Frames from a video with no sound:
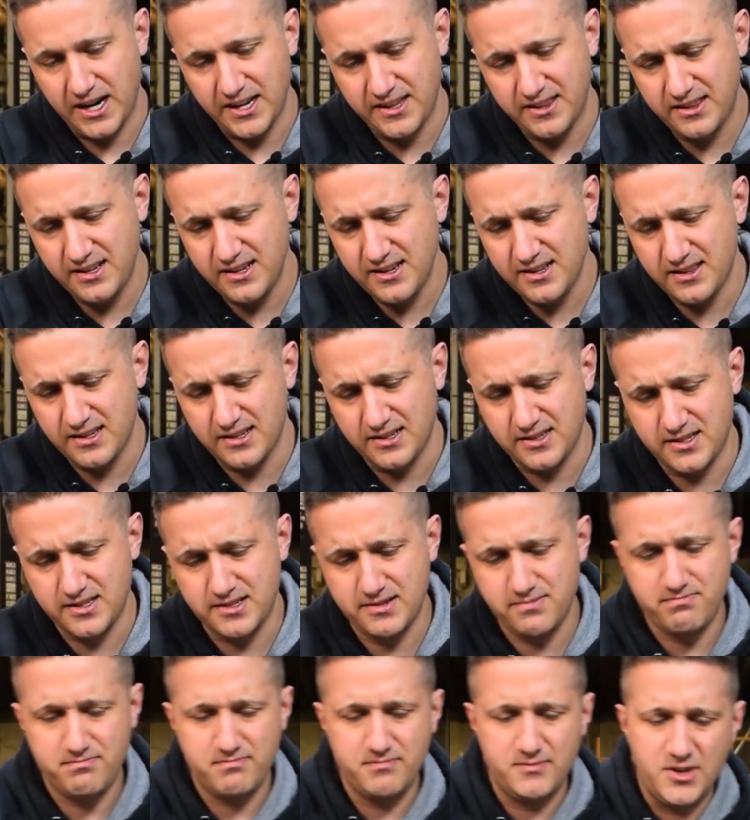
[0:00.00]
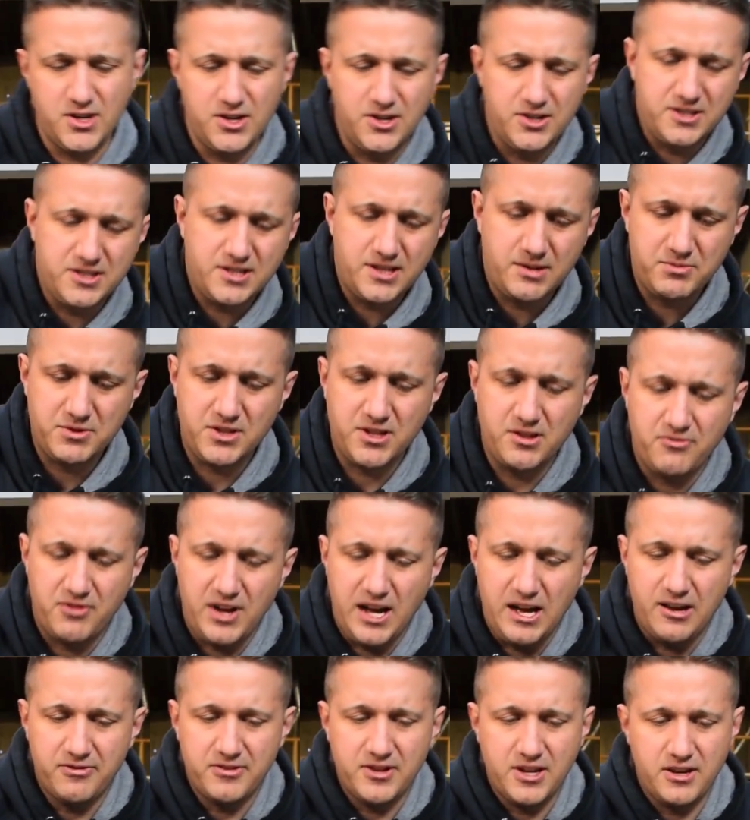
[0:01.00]
I think this hooks up to the
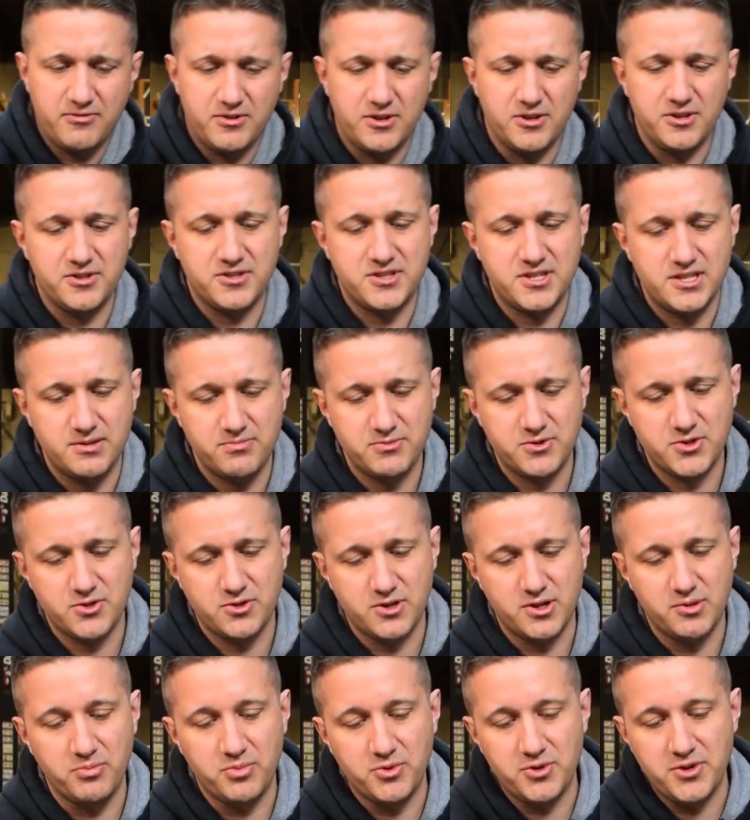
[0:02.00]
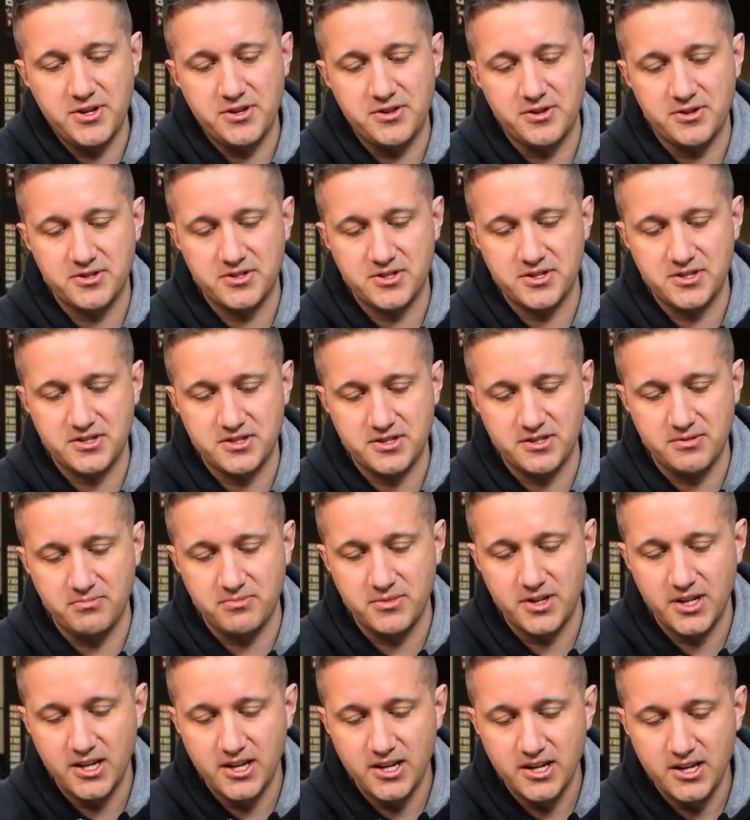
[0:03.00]
valve cover or some sort of breather
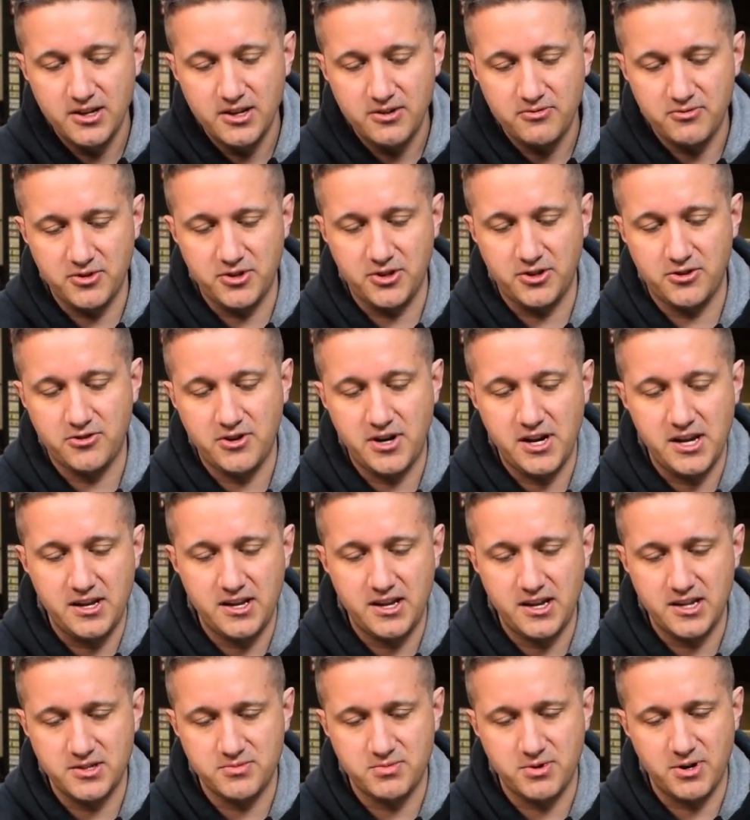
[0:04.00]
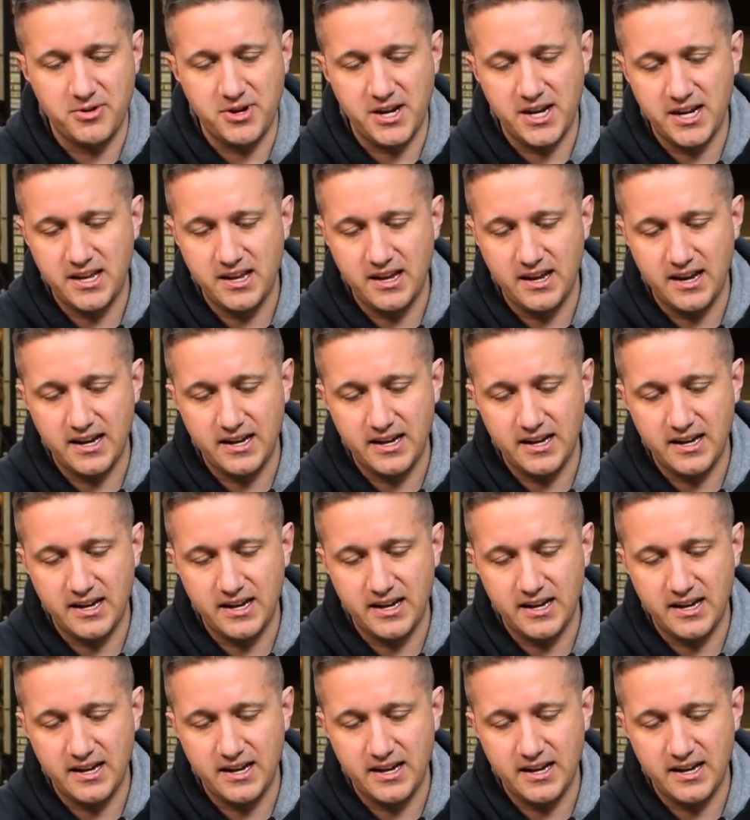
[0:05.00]
system for the crankcase probably.